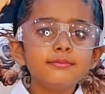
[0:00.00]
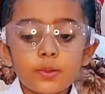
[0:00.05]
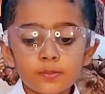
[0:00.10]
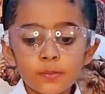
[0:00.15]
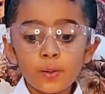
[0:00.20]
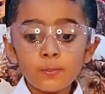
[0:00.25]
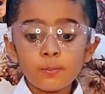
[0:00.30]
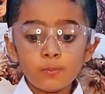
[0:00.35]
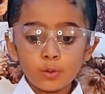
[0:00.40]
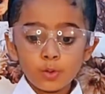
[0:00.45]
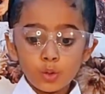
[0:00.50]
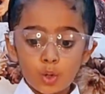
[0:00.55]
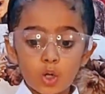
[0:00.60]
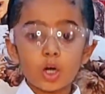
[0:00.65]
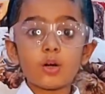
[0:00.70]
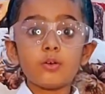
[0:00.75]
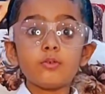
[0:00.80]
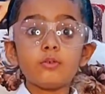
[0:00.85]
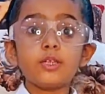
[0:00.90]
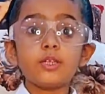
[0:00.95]
When we blow
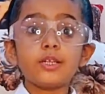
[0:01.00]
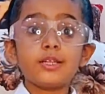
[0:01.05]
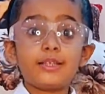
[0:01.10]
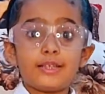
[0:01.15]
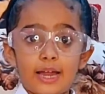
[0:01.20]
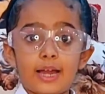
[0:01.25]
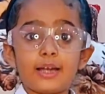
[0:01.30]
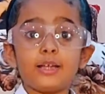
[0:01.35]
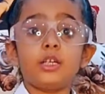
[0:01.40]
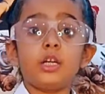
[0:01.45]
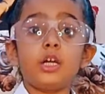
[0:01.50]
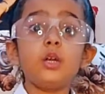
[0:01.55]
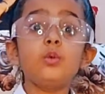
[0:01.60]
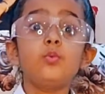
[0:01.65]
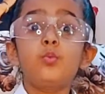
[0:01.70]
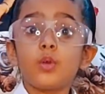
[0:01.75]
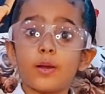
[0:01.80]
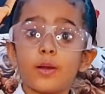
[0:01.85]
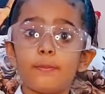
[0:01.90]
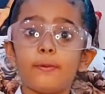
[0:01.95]
out the candle,
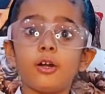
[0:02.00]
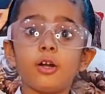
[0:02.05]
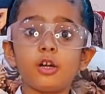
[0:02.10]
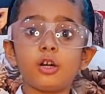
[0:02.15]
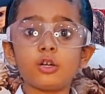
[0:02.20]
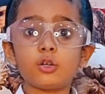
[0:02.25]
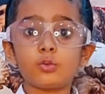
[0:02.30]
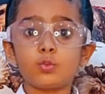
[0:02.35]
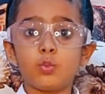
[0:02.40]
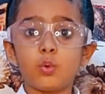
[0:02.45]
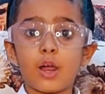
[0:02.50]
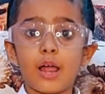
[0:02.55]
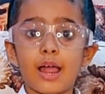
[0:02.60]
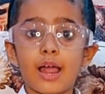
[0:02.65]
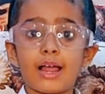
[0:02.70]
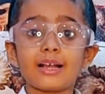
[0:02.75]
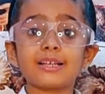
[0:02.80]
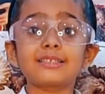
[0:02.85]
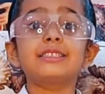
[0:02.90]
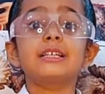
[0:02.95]
vapor and
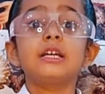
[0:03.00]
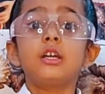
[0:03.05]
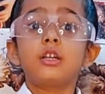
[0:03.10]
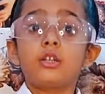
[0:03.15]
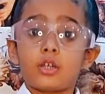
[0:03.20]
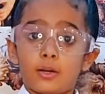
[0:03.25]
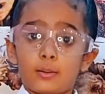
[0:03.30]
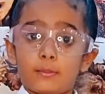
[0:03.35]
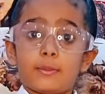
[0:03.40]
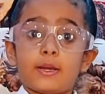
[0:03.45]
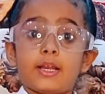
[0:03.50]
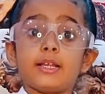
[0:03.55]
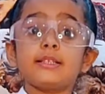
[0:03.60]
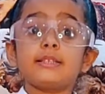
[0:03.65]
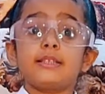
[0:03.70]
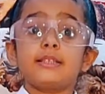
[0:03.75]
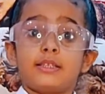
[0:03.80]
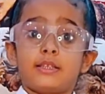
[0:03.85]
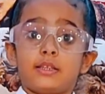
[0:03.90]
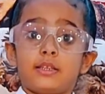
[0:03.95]
wax
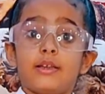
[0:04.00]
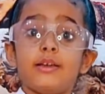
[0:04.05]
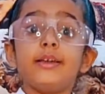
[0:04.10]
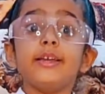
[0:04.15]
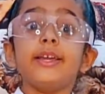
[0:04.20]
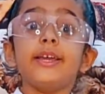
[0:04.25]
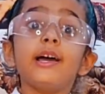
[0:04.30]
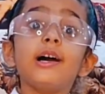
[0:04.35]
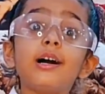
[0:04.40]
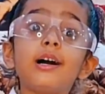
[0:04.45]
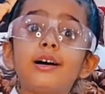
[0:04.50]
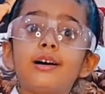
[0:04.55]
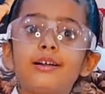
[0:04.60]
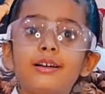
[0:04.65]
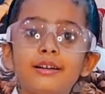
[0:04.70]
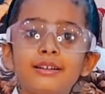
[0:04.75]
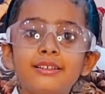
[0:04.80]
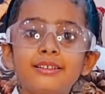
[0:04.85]
remains in the air.